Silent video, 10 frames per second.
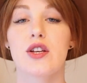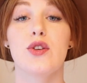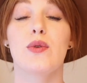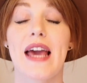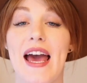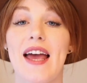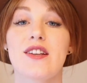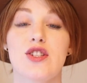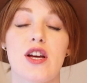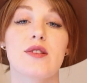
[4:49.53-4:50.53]
you
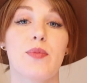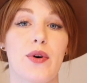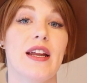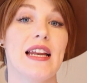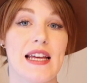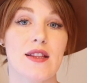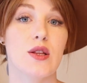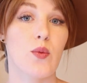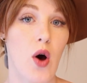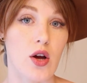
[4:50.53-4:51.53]
can just put it in
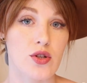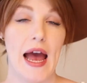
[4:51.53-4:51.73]
the wash.